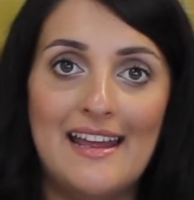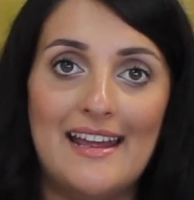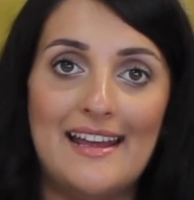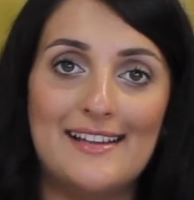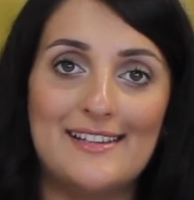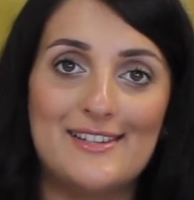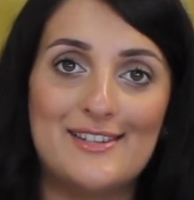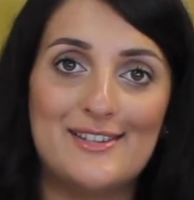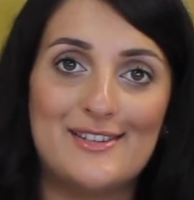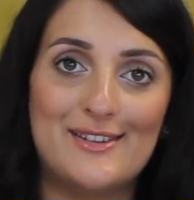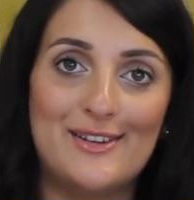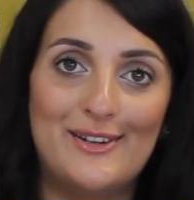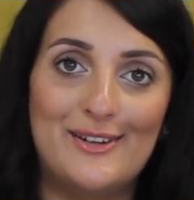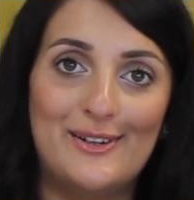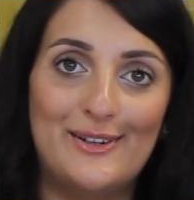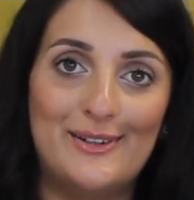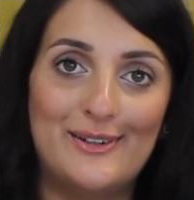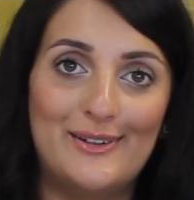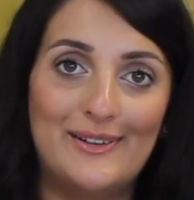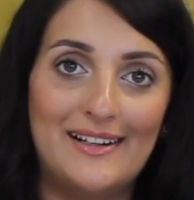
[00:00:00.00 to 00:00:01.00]
and
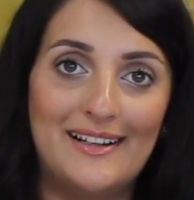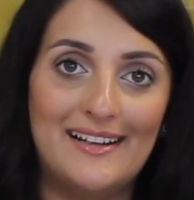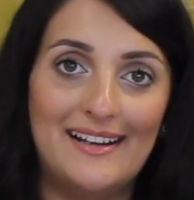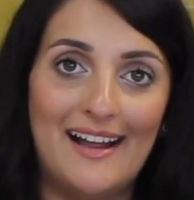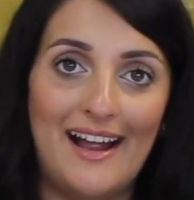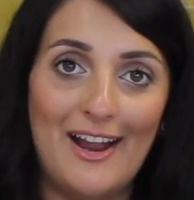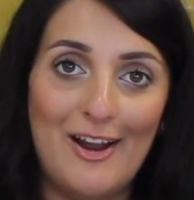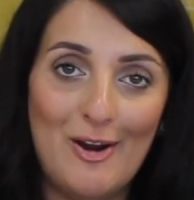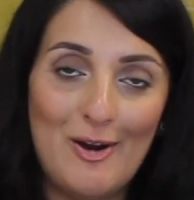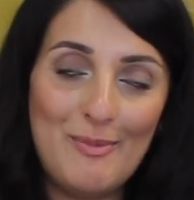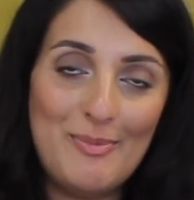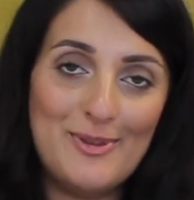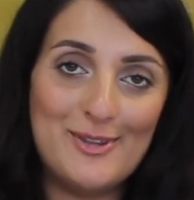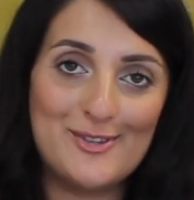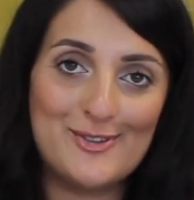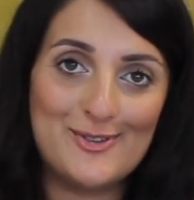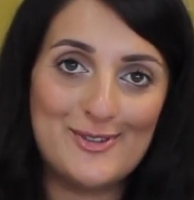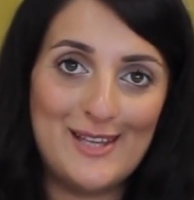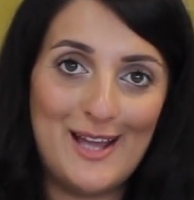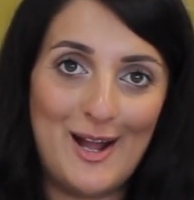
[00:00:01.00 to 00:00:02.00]
so I hope
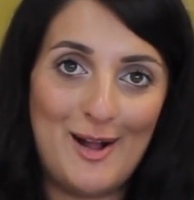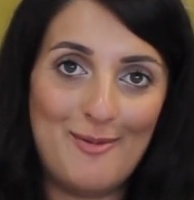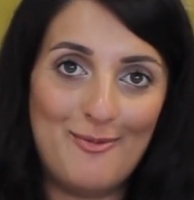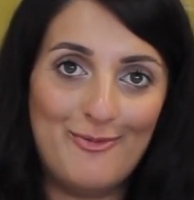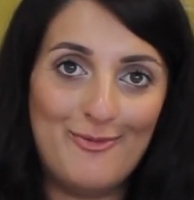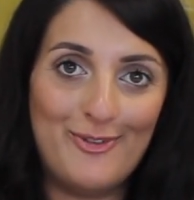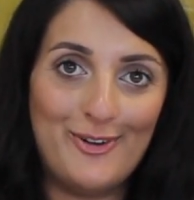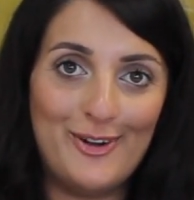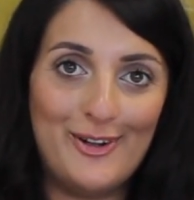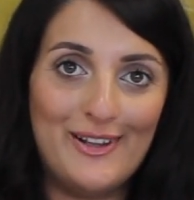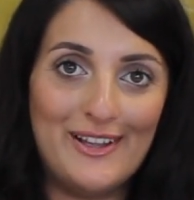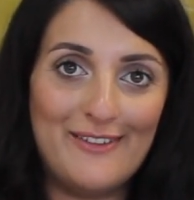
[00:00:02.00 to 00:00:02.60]
this was helpful.